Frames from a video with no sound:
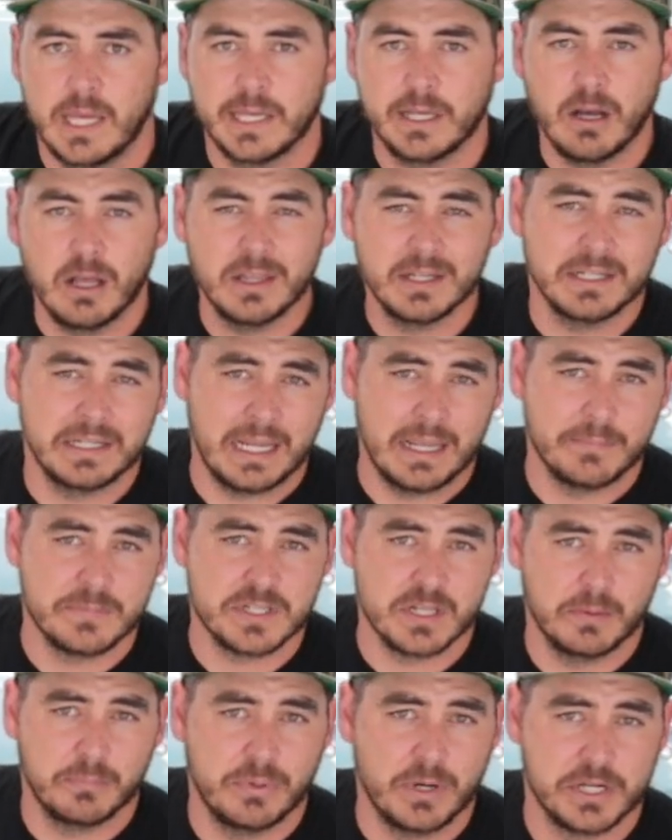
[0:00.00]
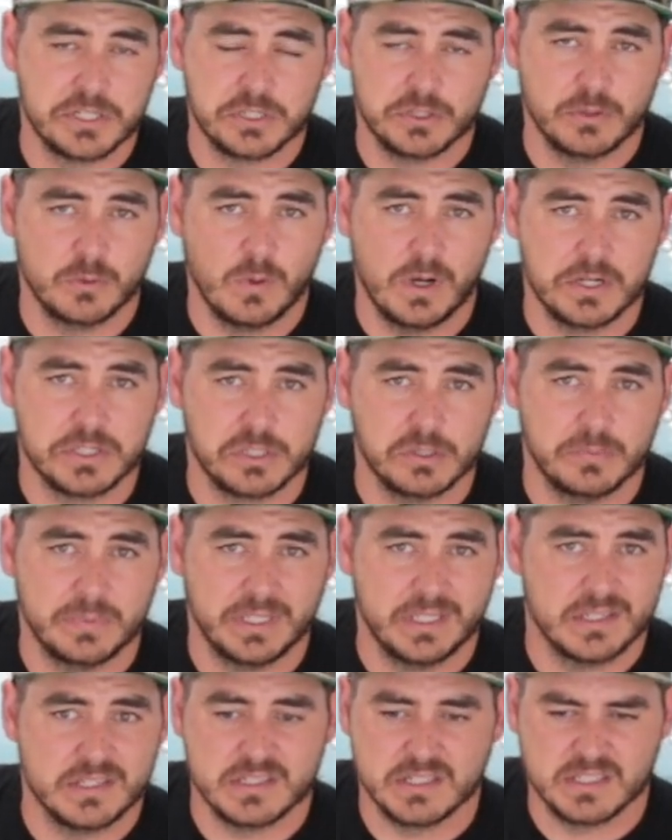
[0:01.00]
I call it an Amazon pressure washer
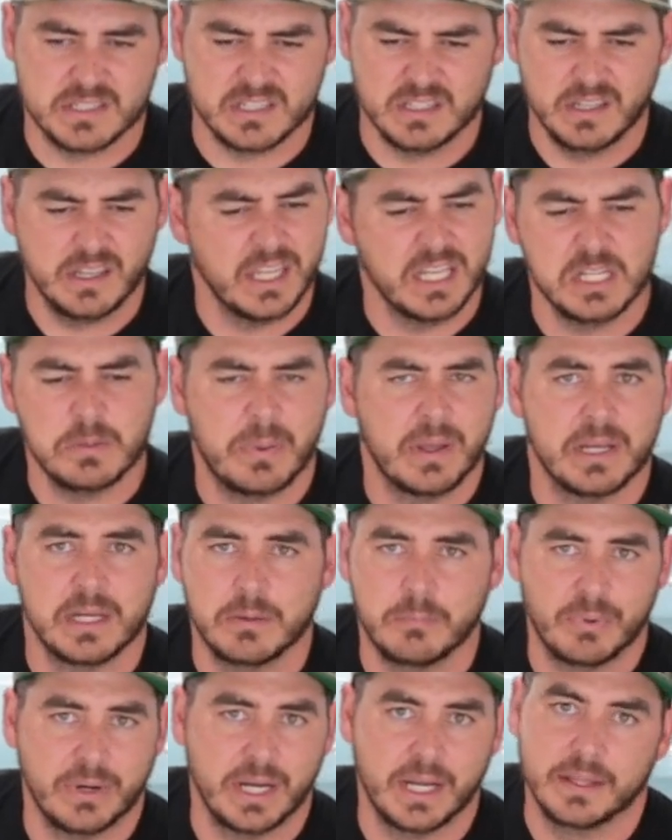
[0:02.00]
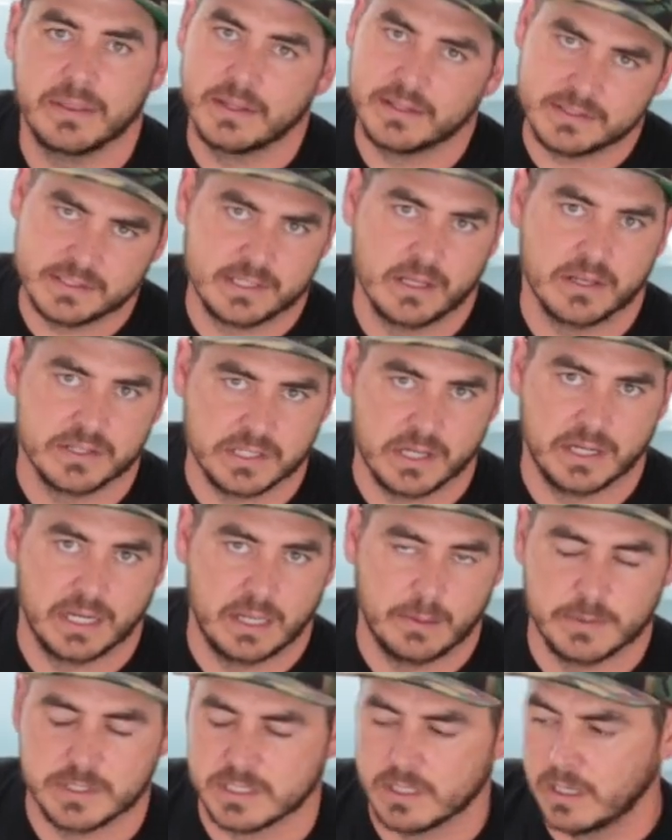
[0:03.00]
because it's an independent brand that sells on
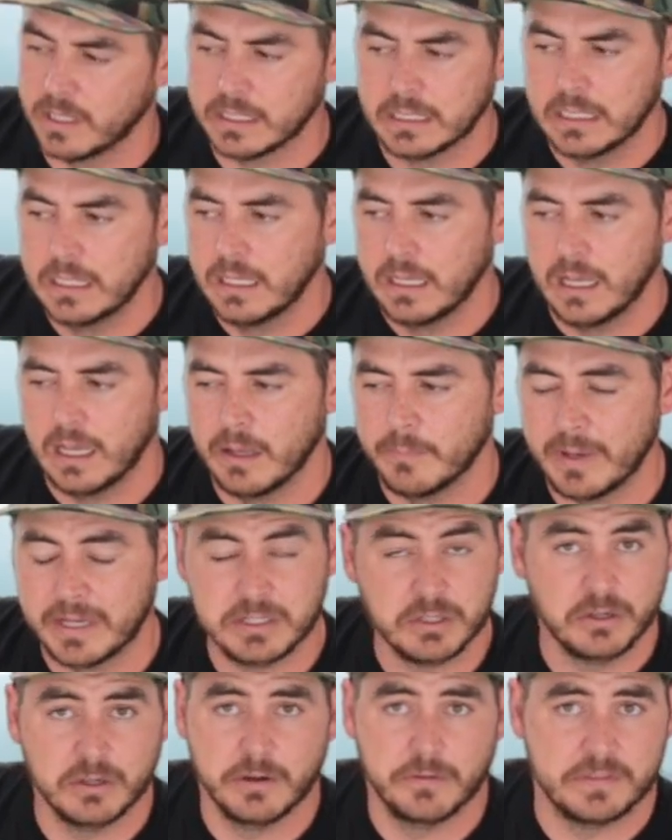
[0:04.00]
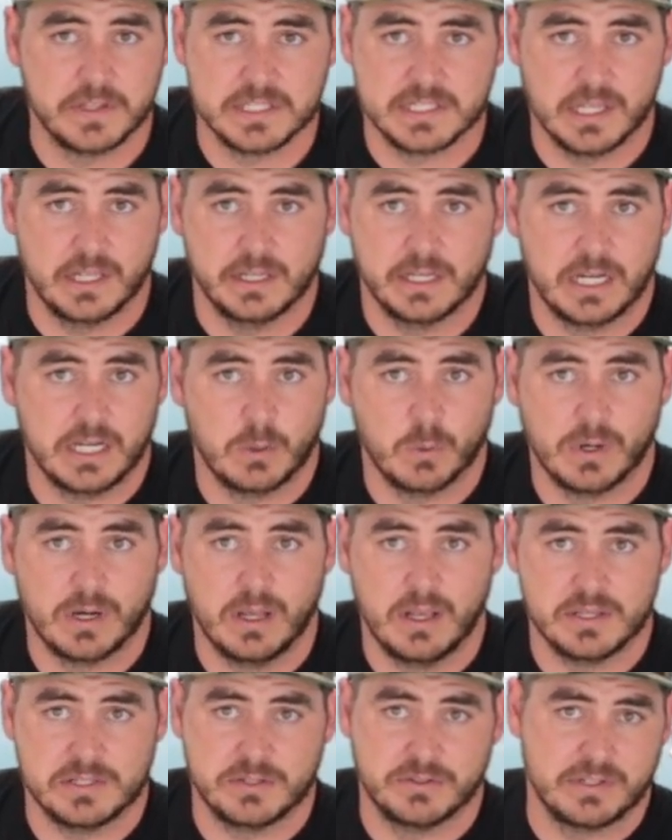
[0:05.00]
Amazon. I don't know if they sell it anywhere
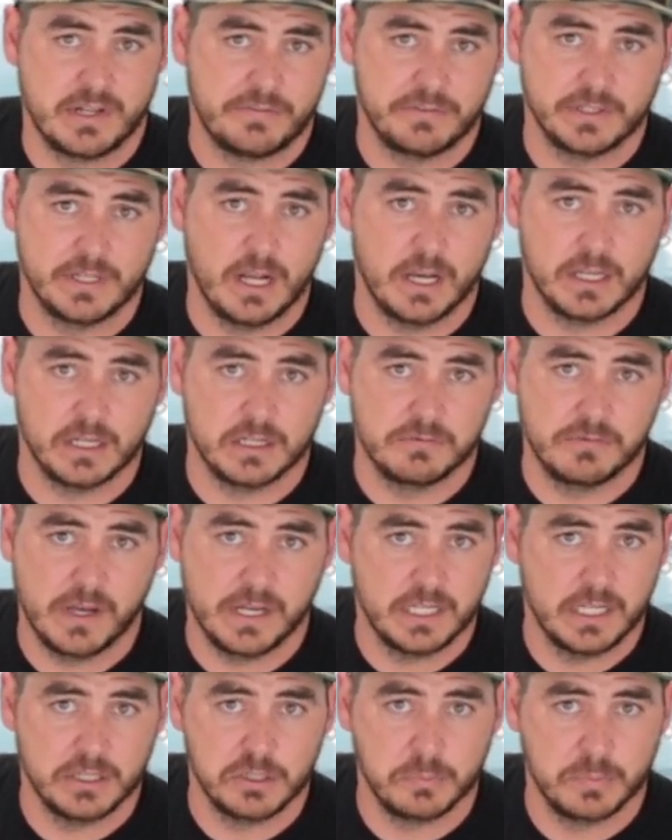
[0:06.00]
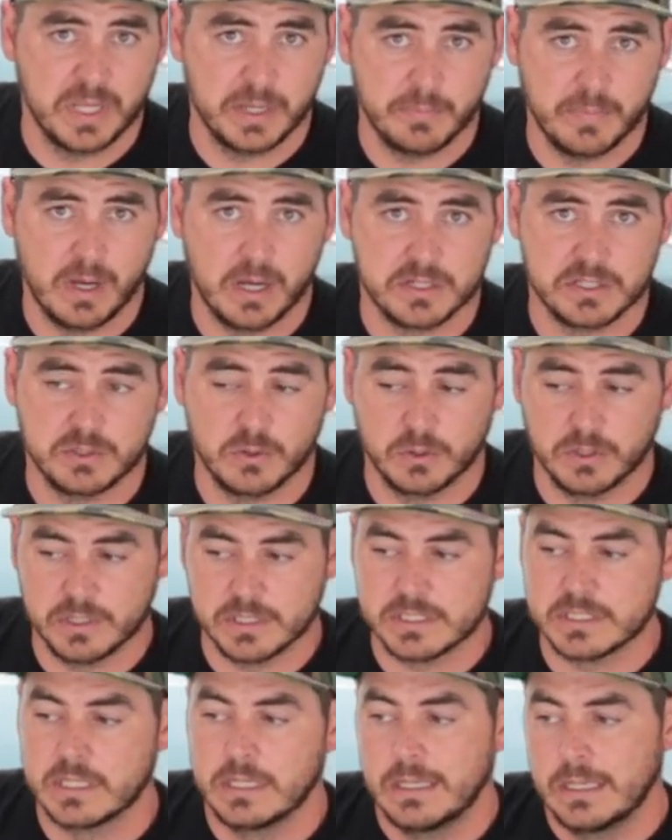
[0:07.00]
else. You're definitely not going to find it in your big box
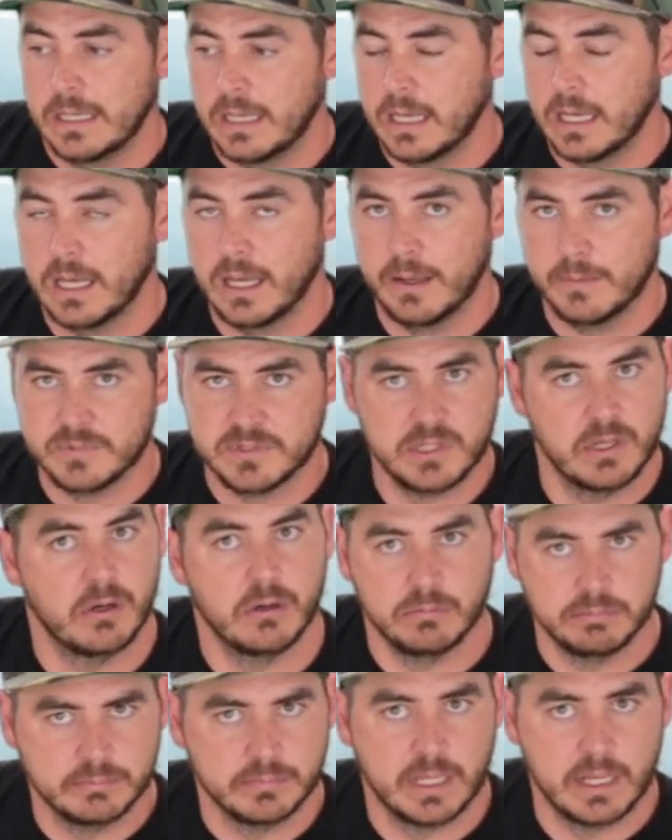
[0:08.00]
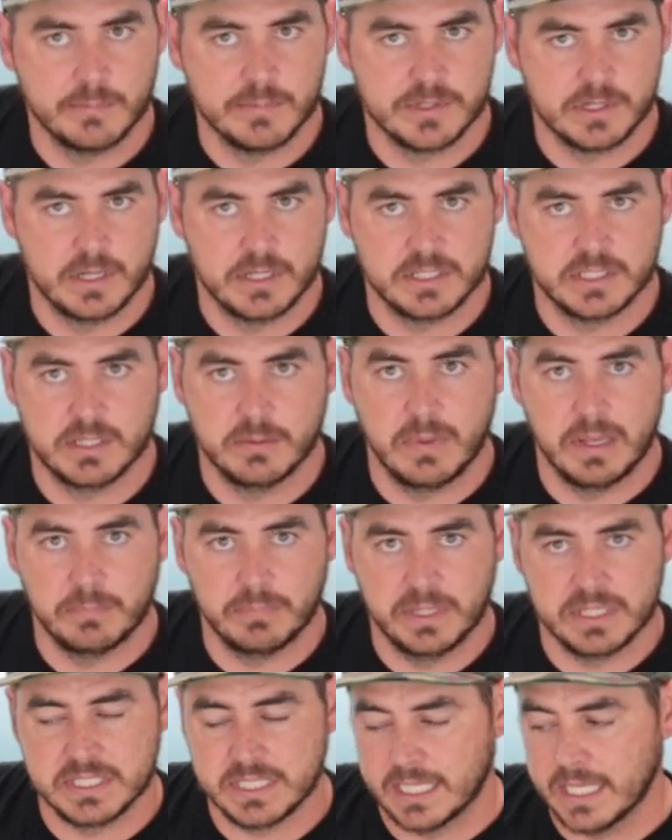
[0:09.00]
stores. So Amazon is the main
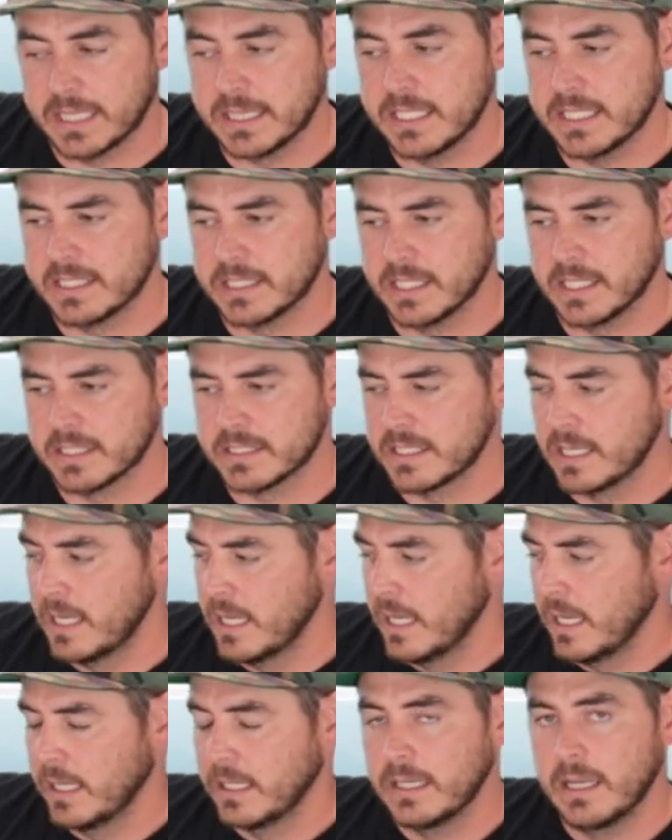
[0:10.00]
place to get these things.